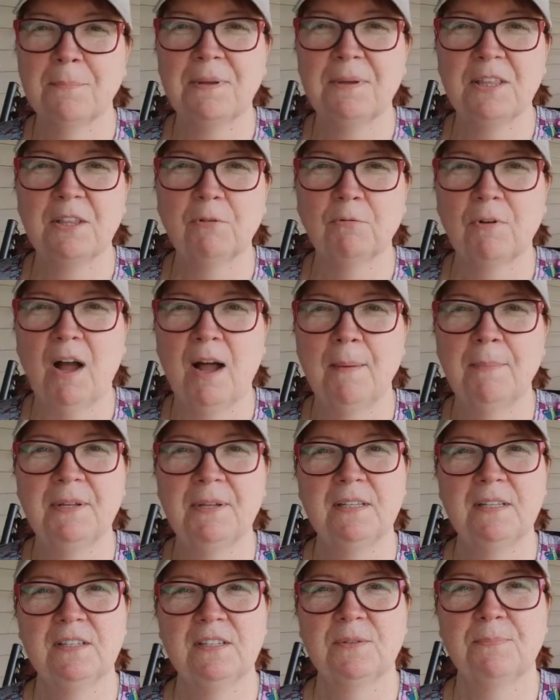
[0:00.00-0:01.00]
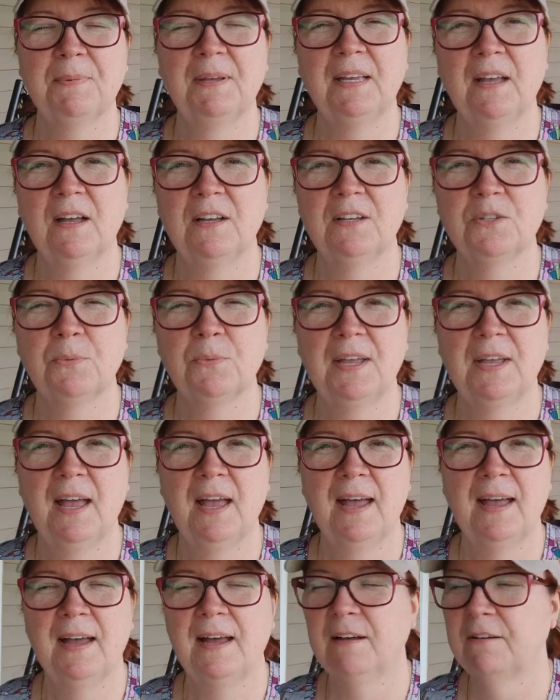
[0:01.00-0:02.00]
be the robins, because we
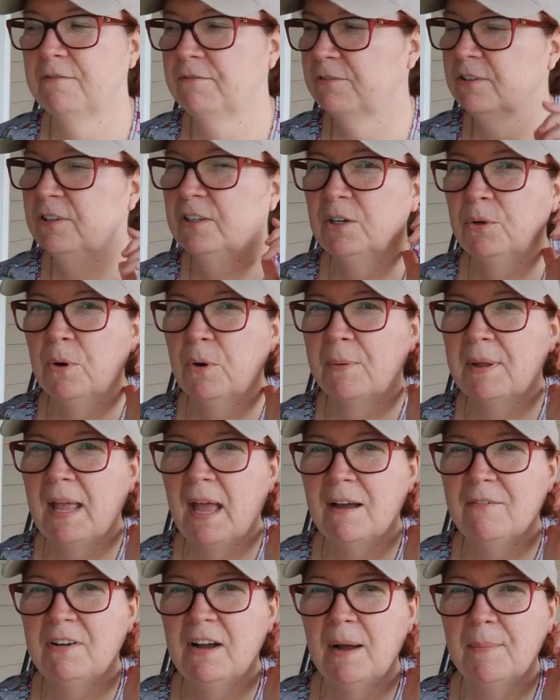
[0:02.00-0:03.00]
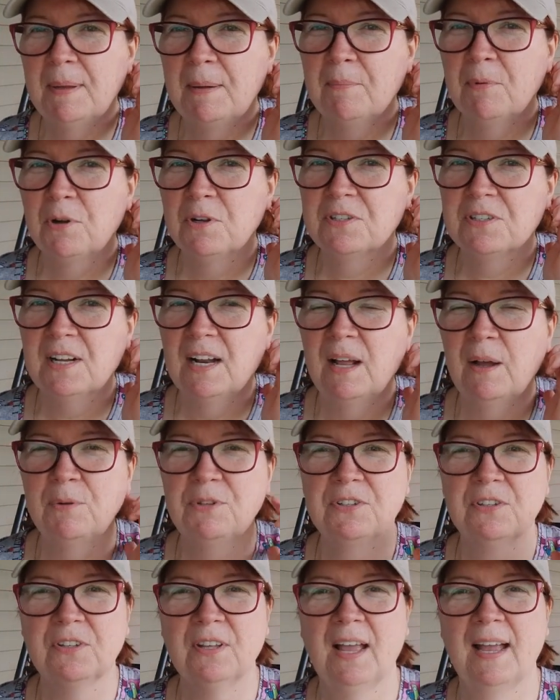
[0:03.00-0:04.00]
have hummingbirds, and
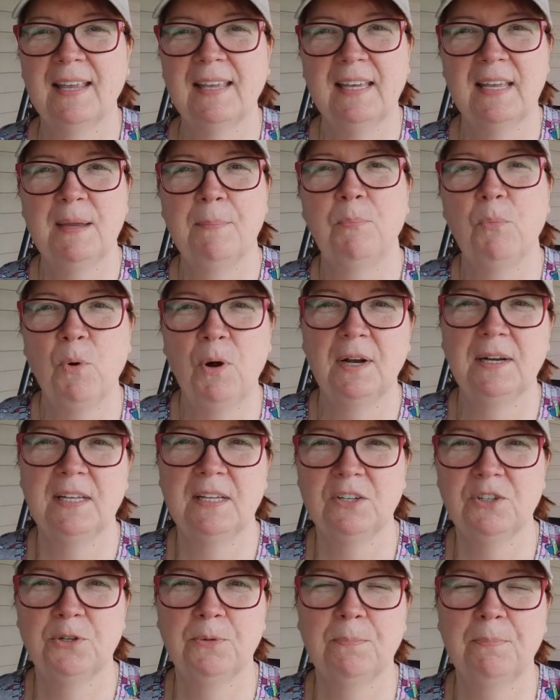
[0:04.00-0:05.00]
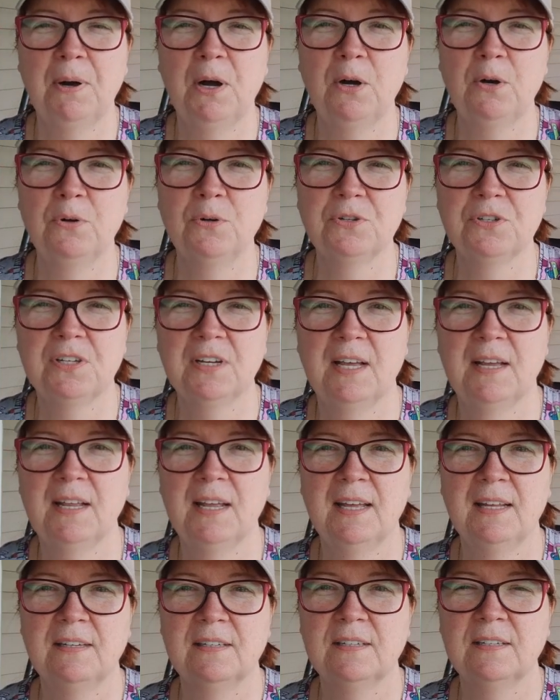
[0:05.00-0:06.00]
I keep wanting to post
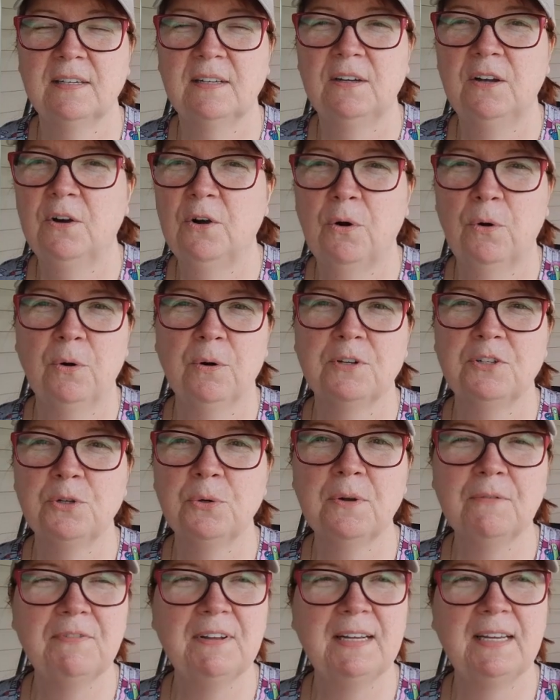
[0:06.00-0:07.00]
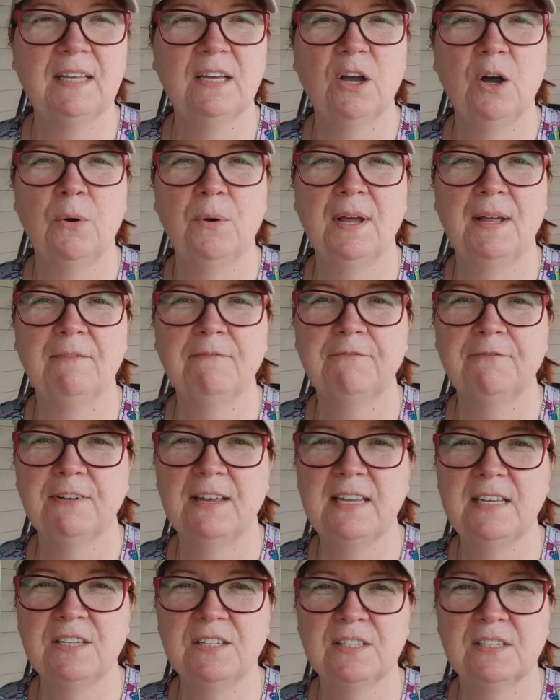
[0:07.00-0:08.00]
or do a video and
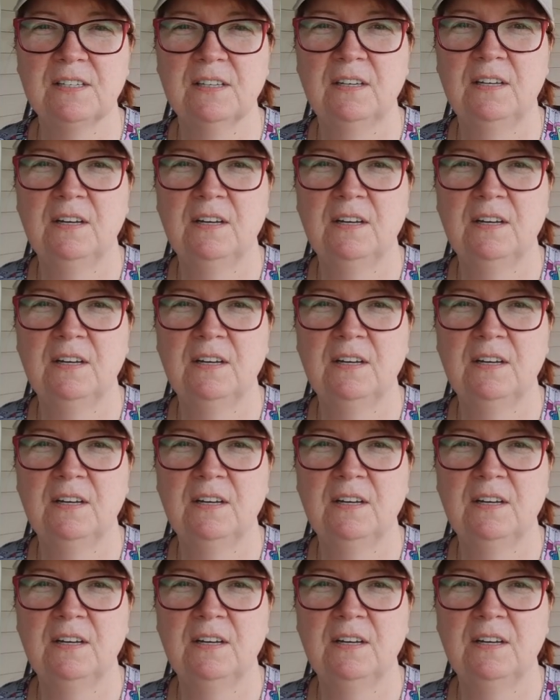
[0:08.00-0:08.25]
face